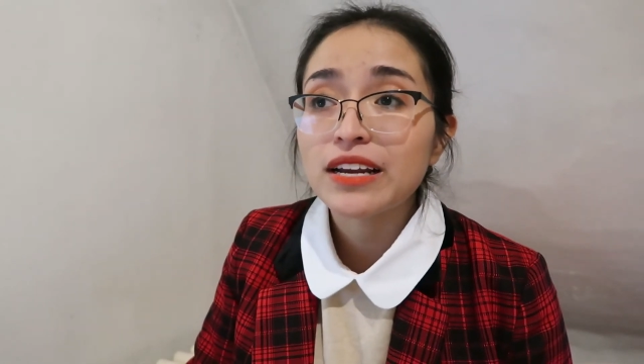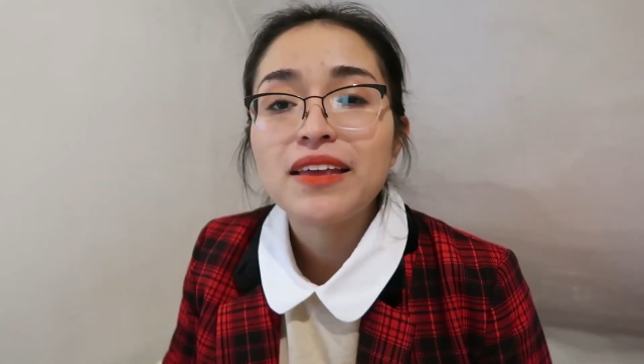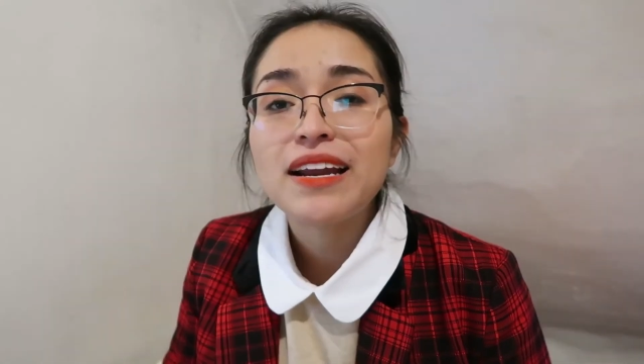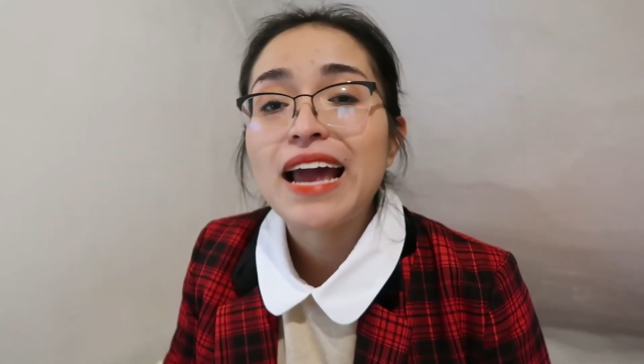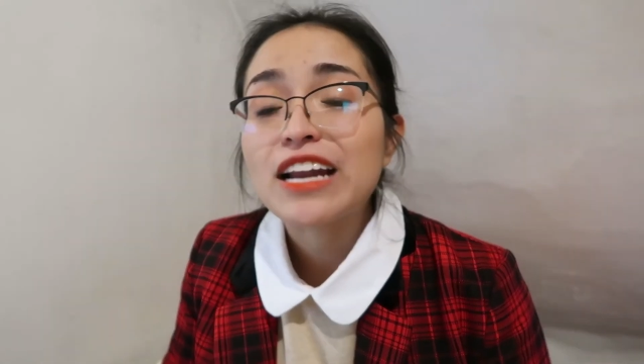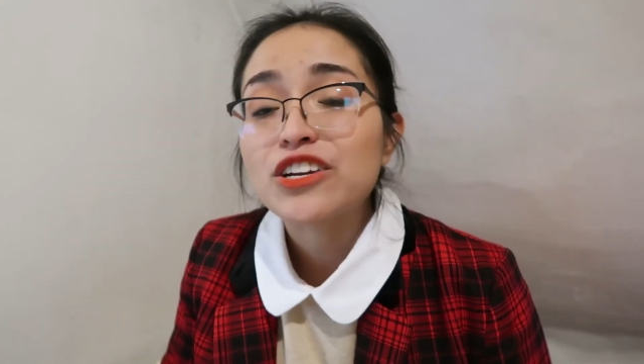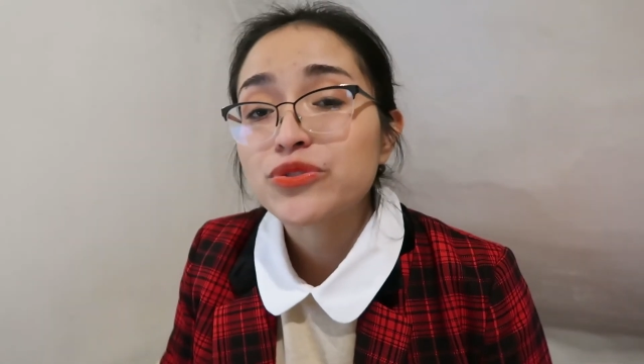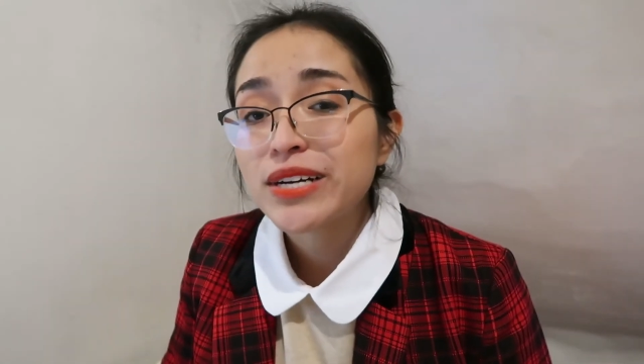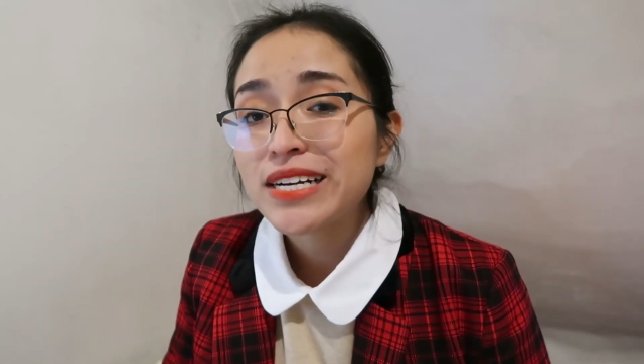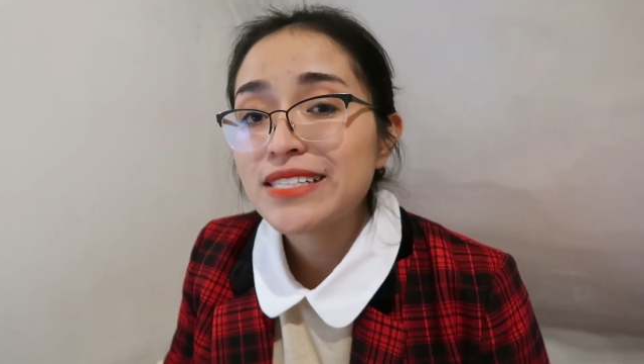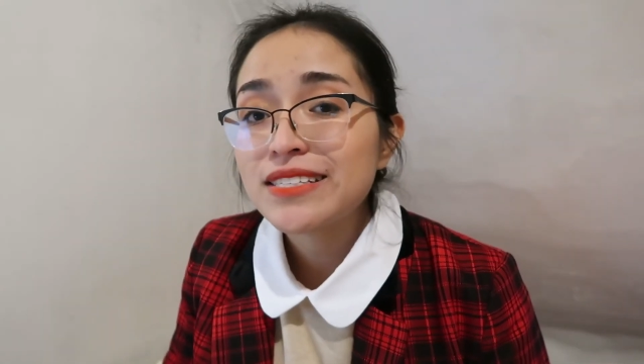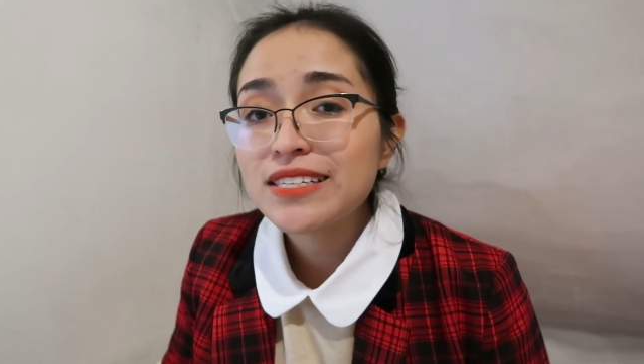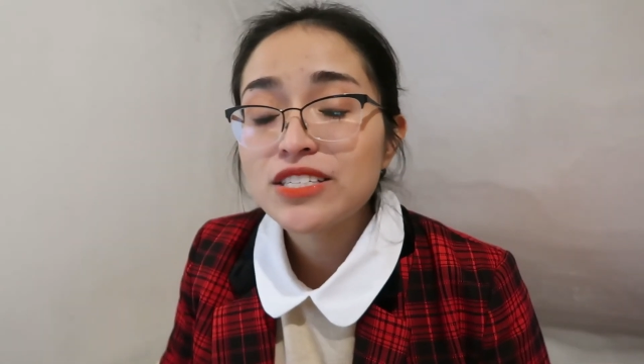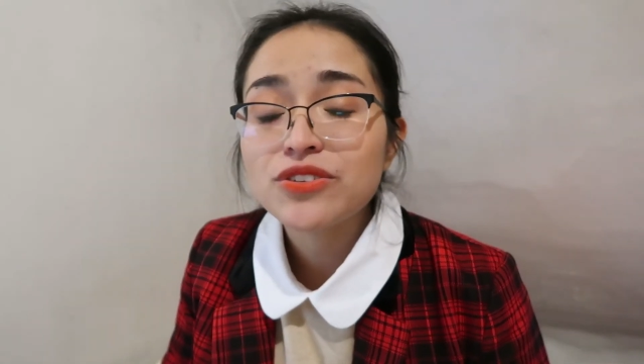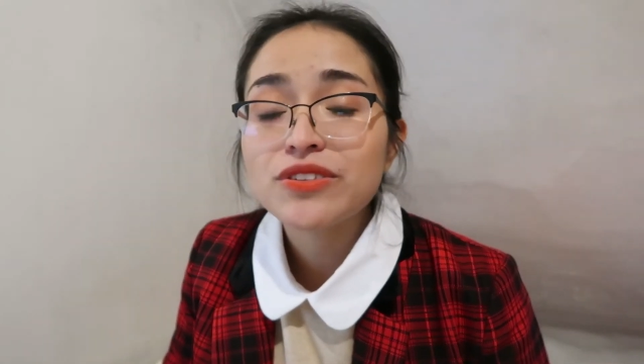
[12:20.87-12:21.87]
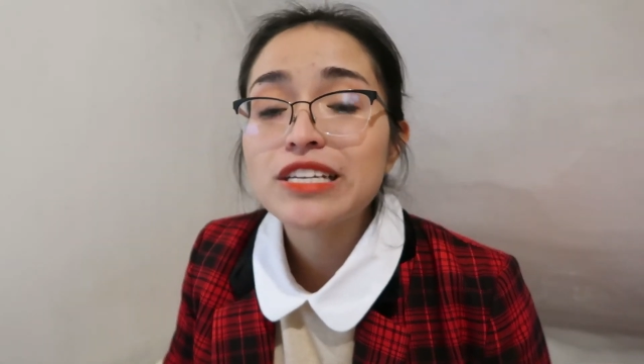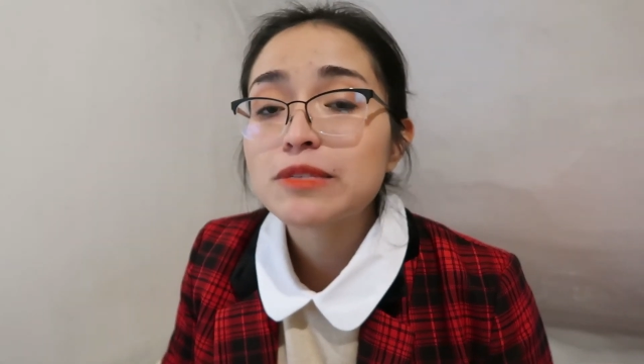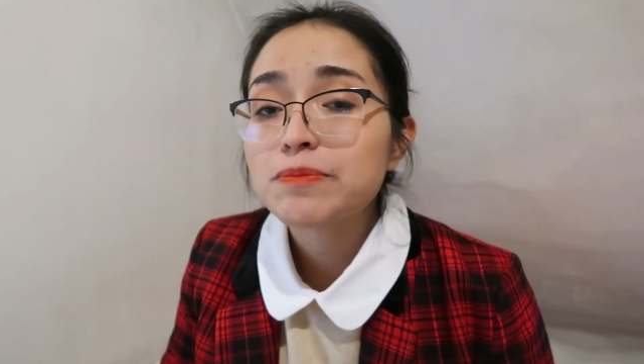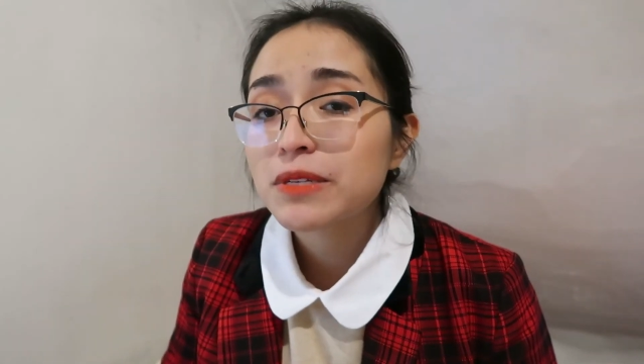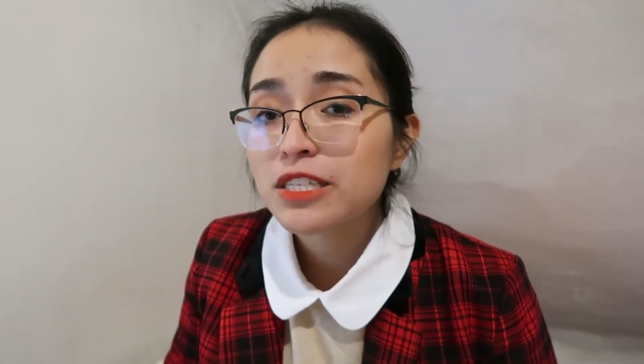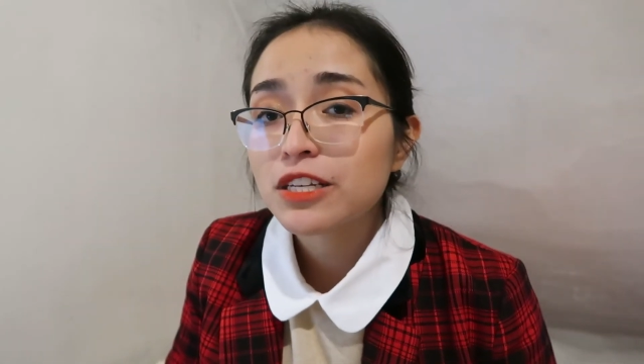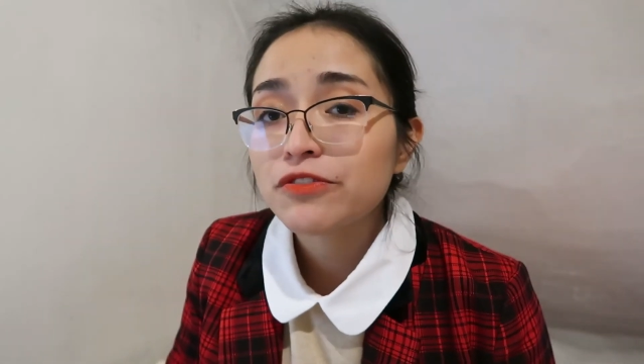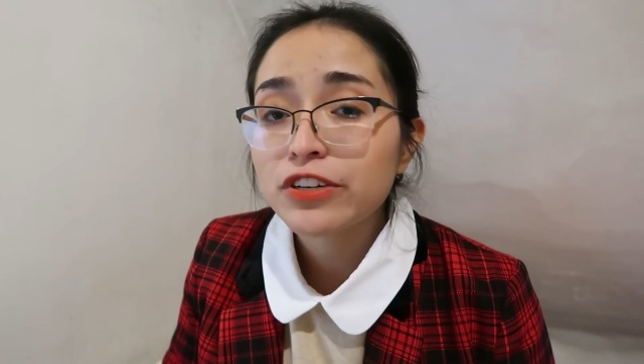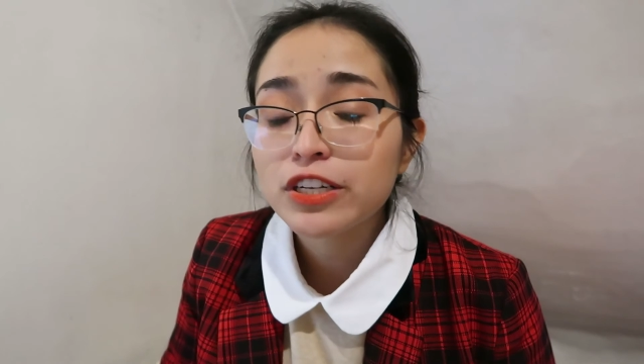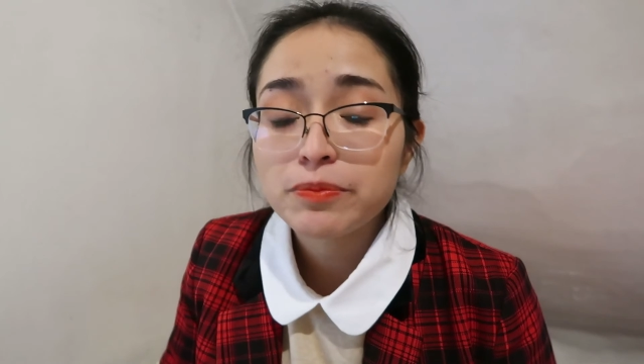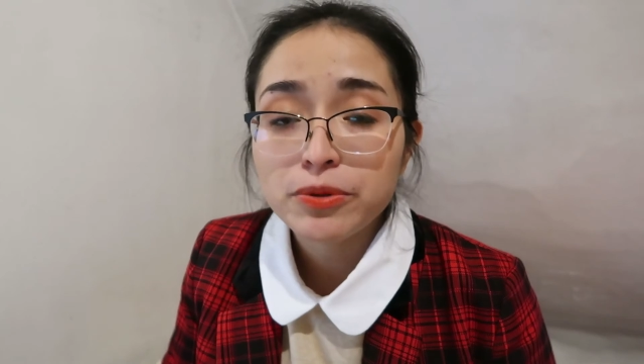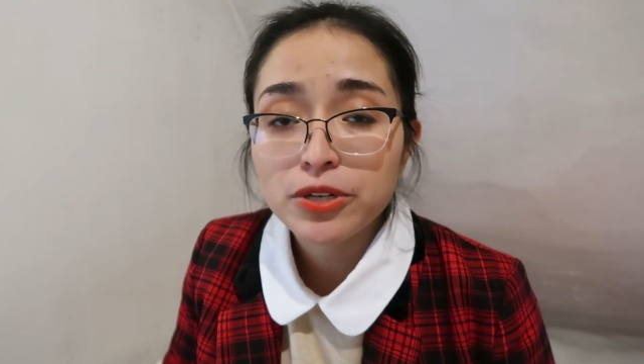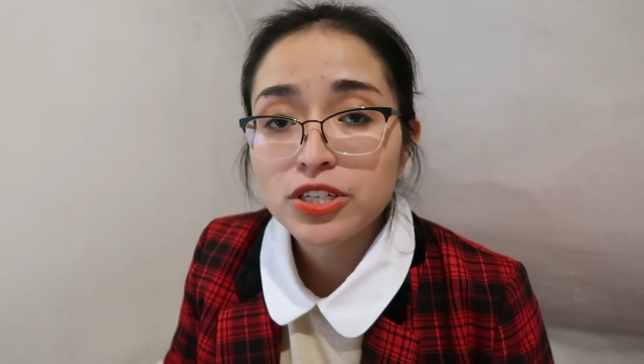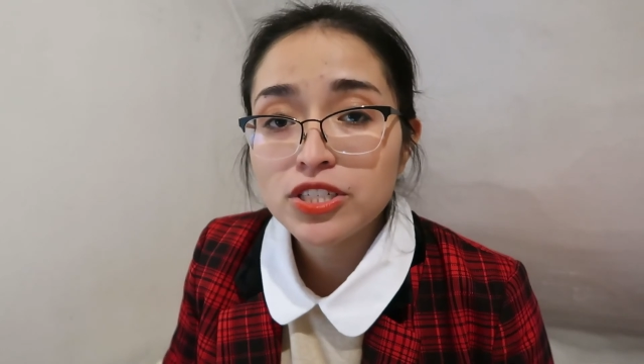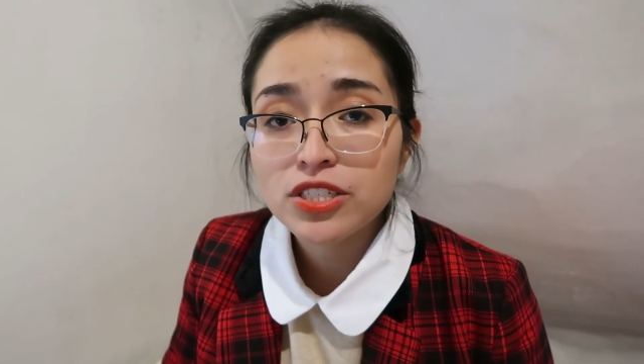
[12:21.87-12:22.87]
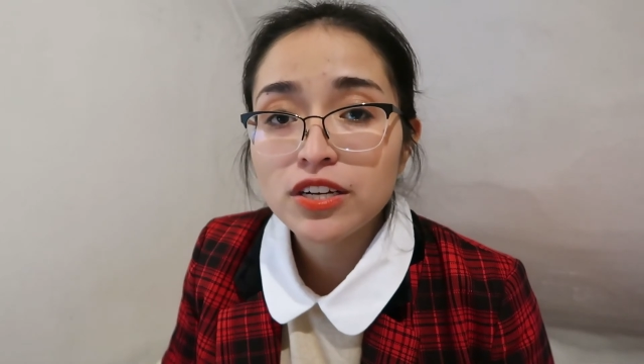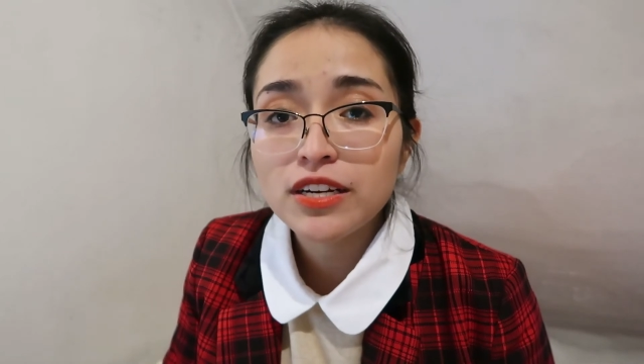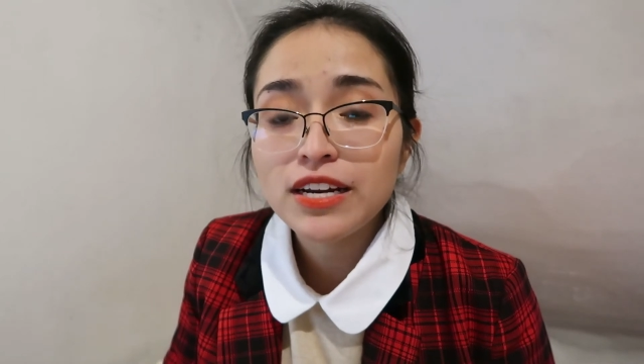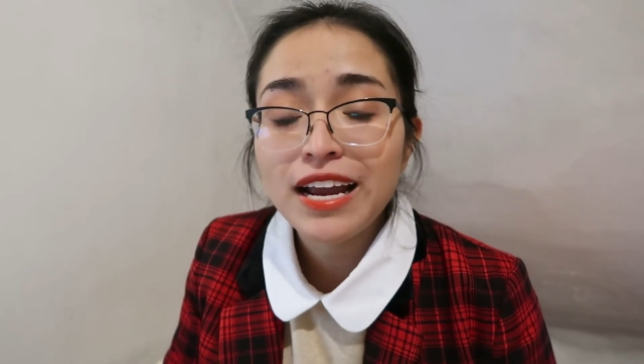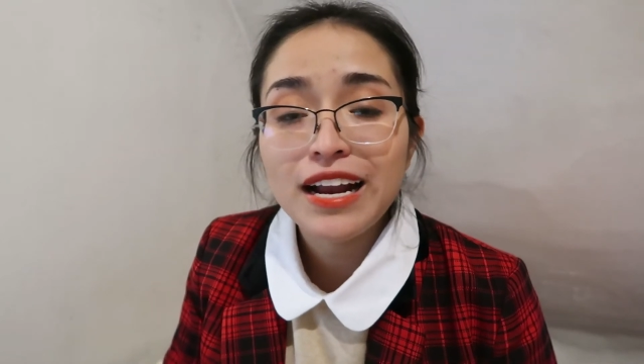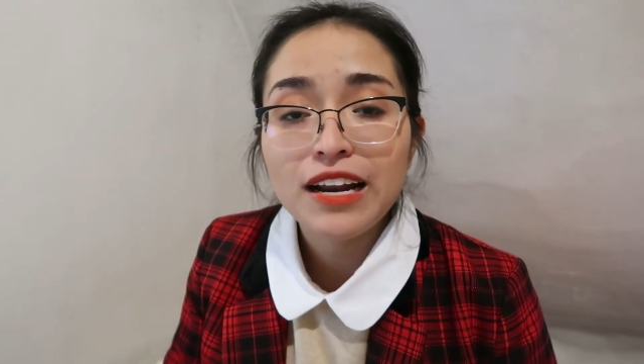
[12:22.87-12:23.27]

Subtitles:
and then address it to that specific person.